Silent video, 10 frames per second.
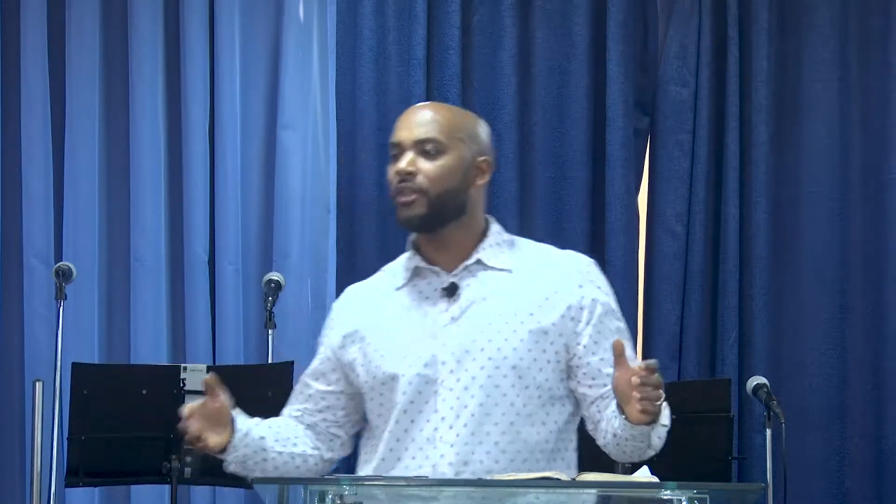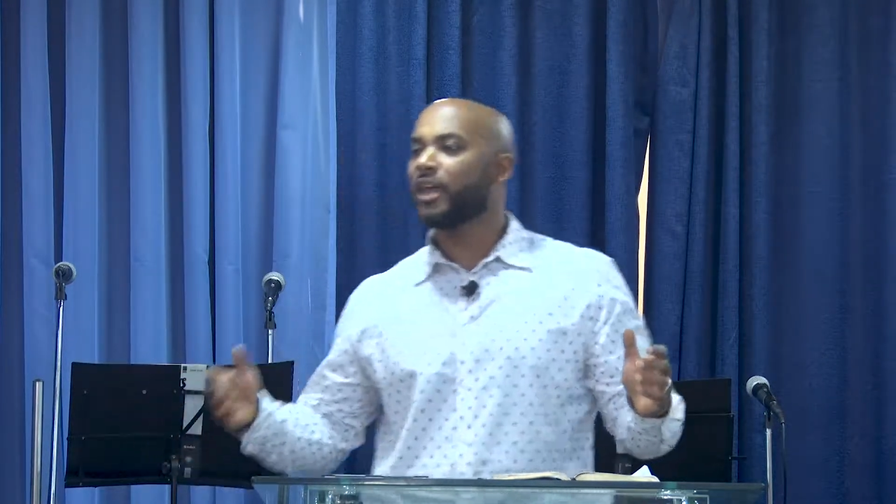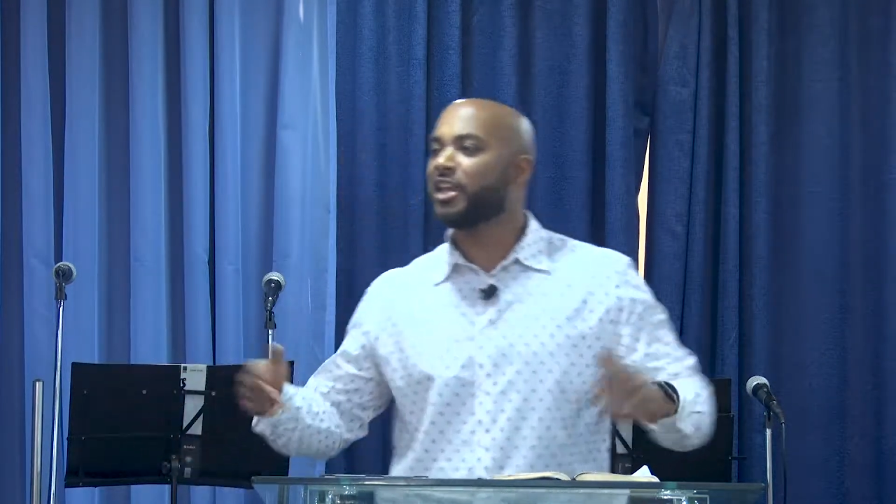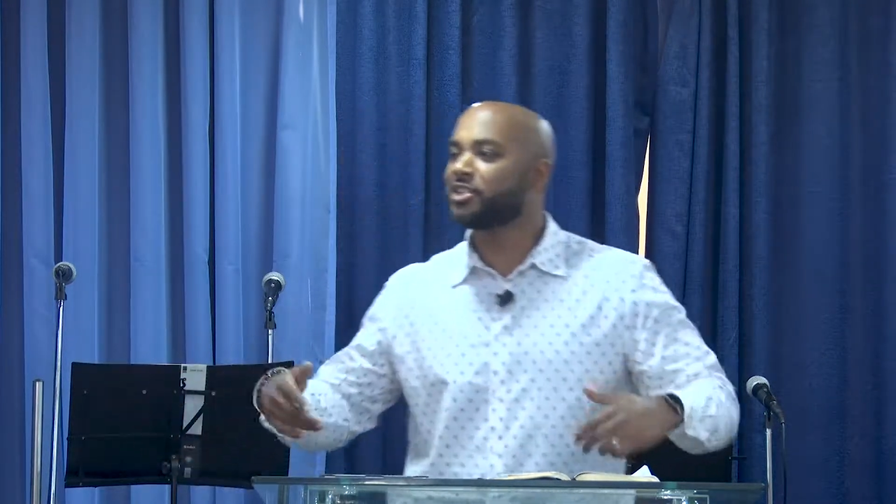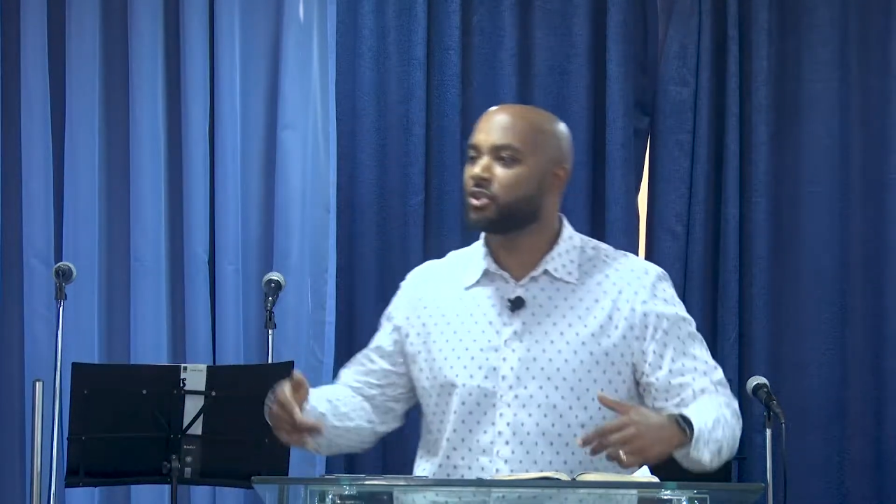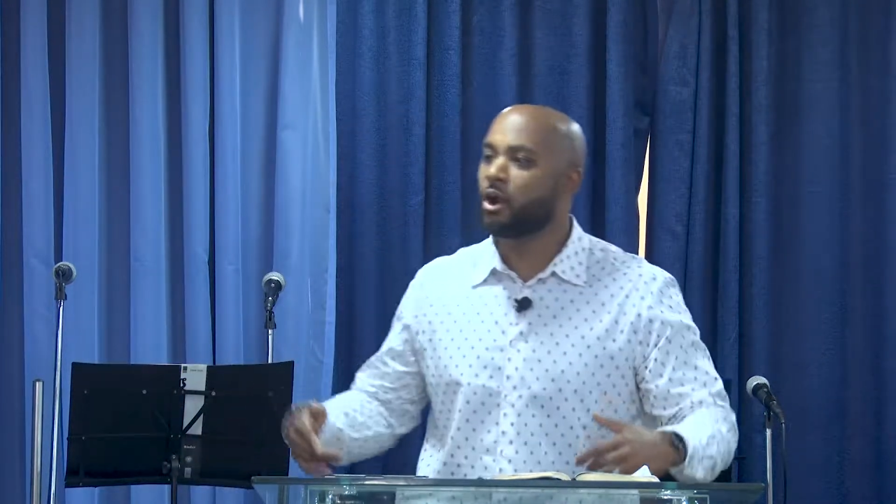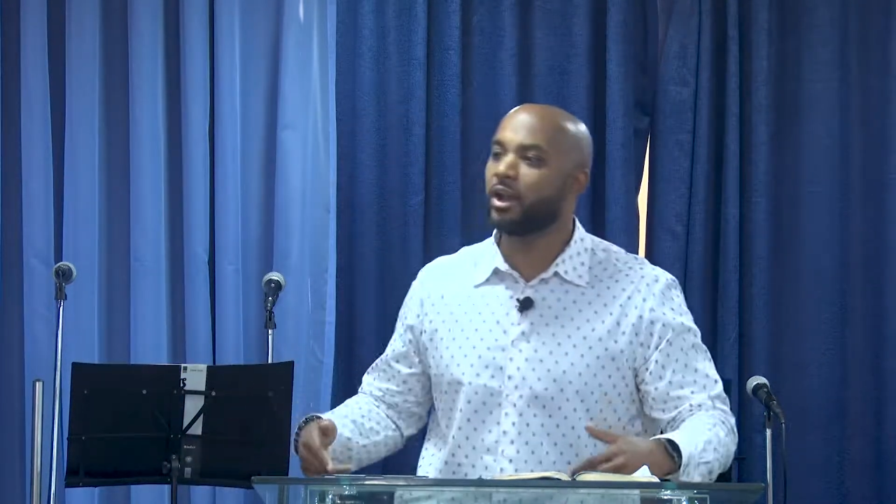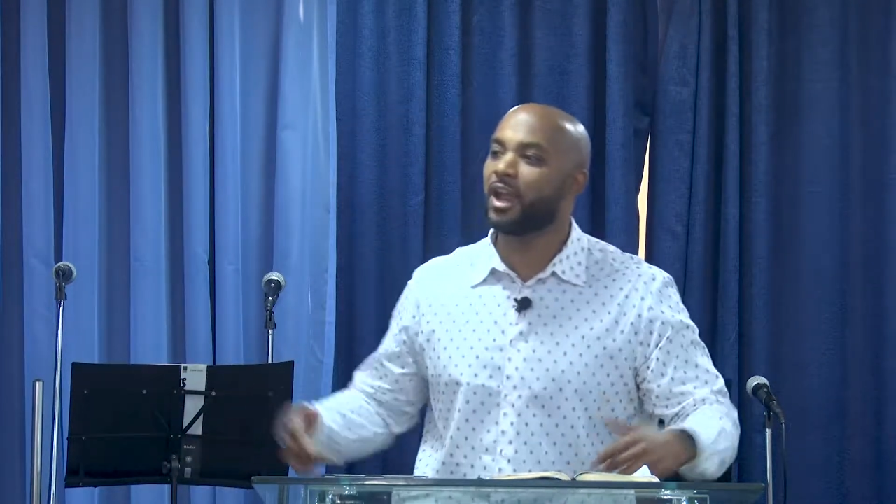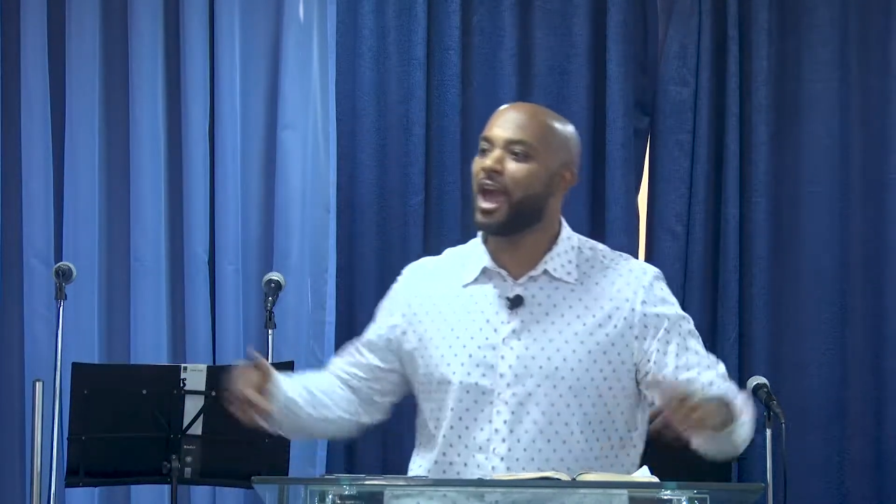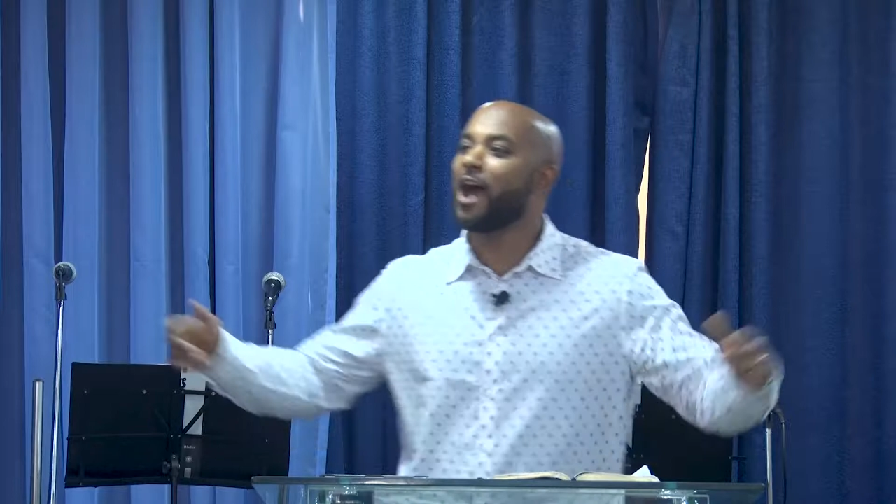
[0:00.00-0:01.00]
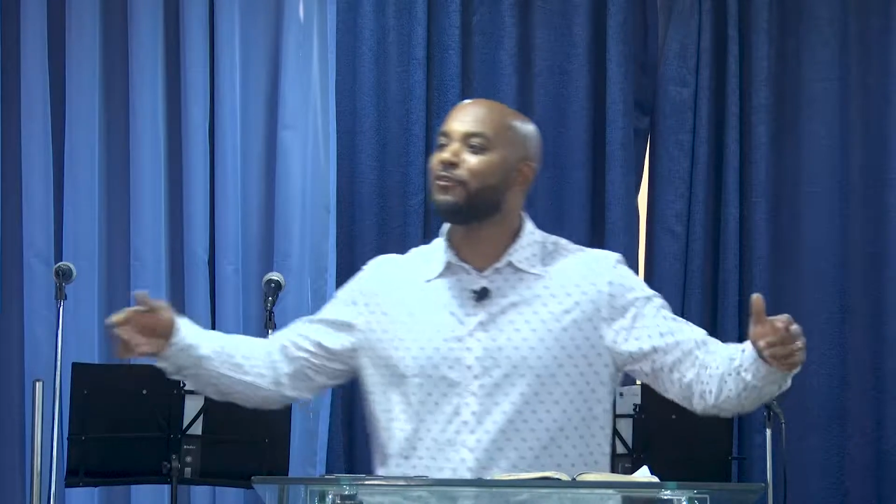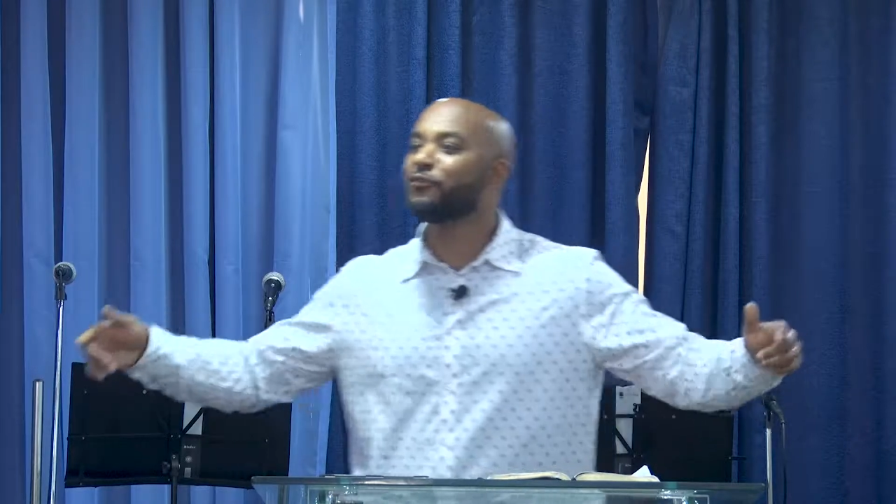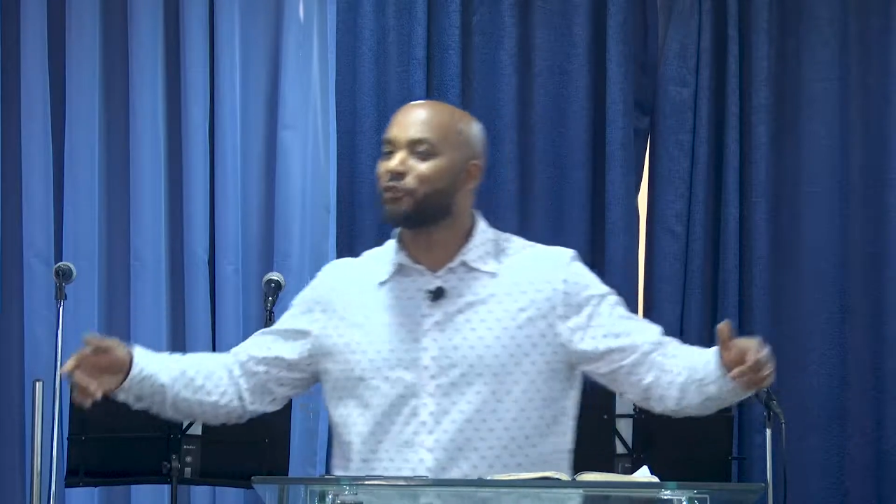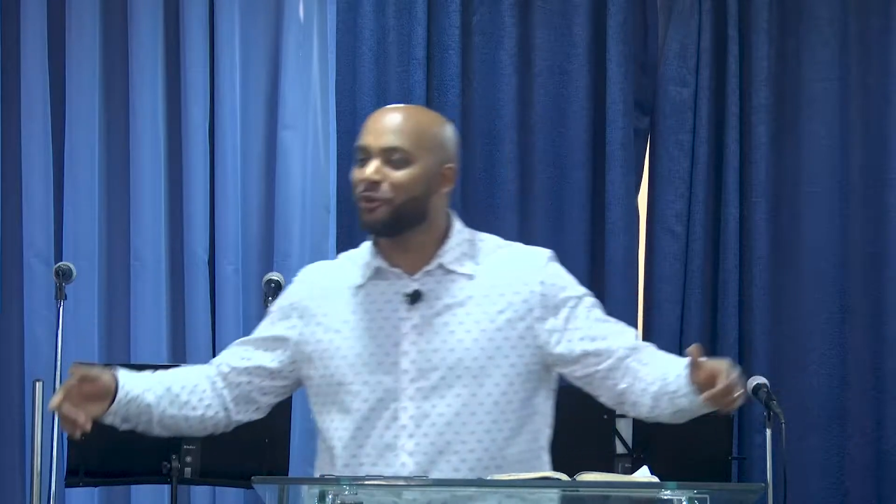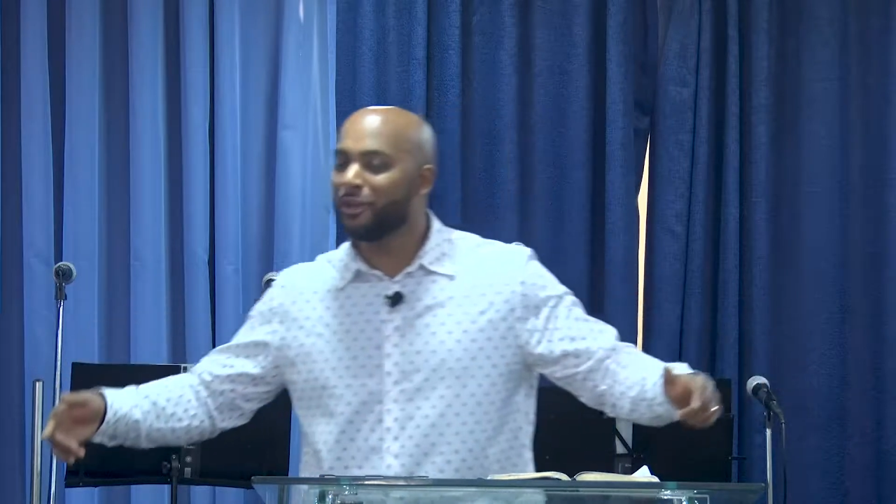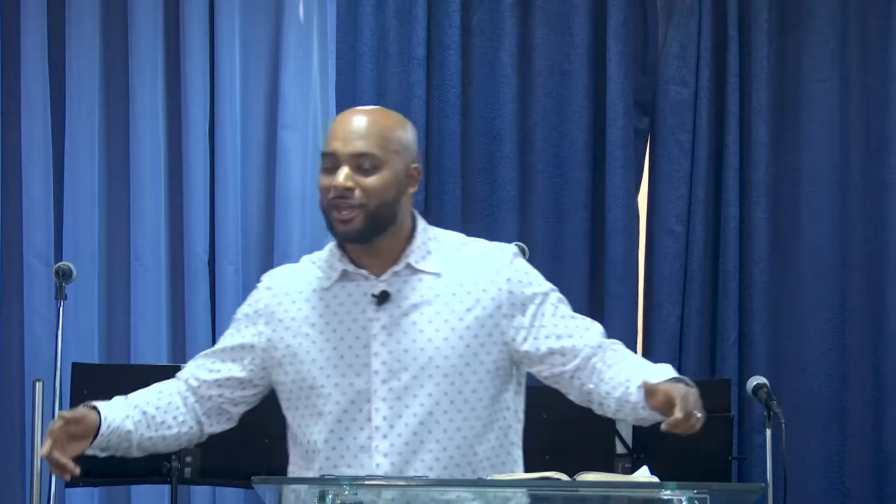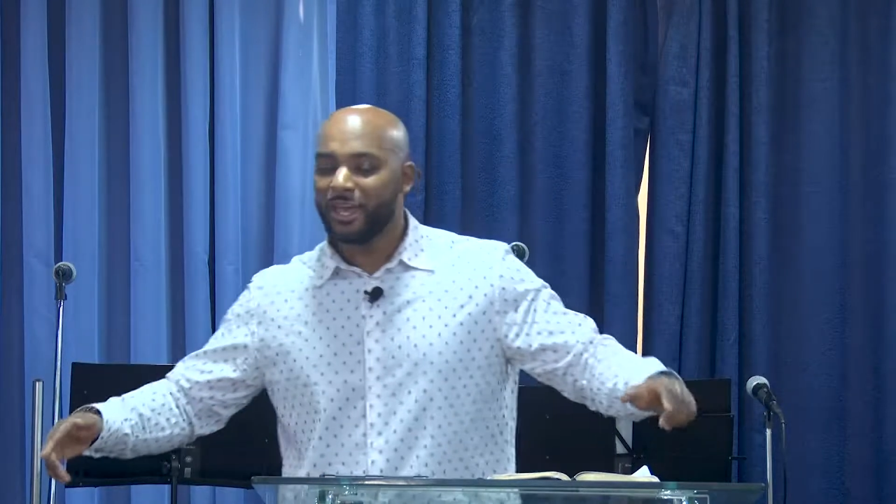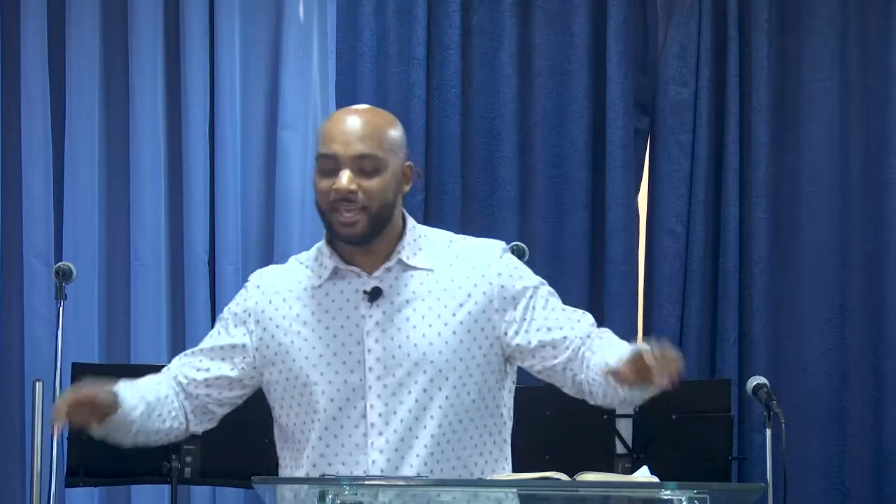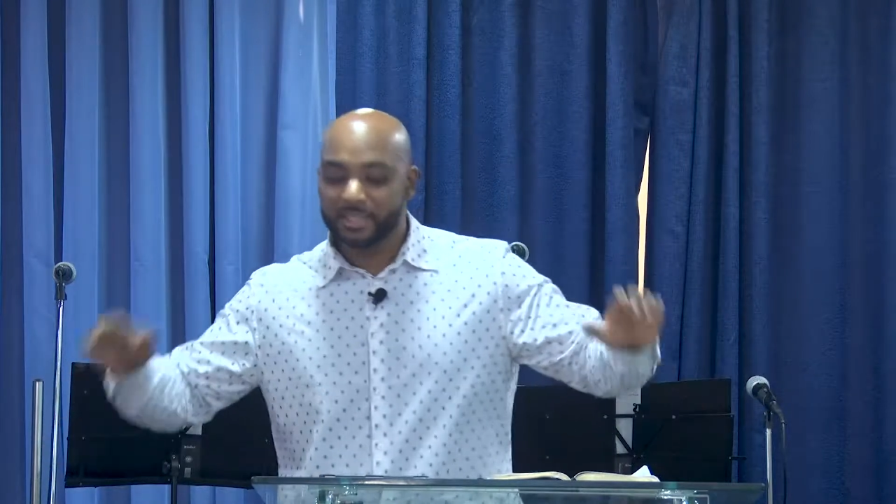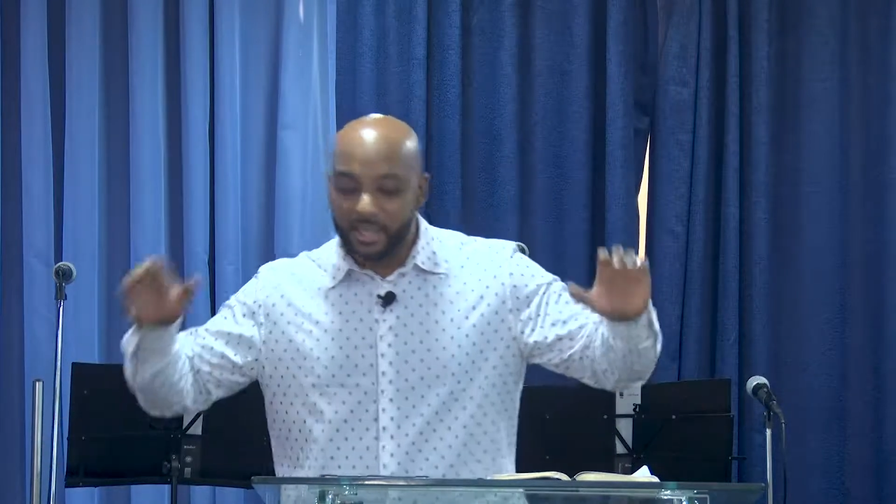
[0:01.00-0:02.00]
that he started after he's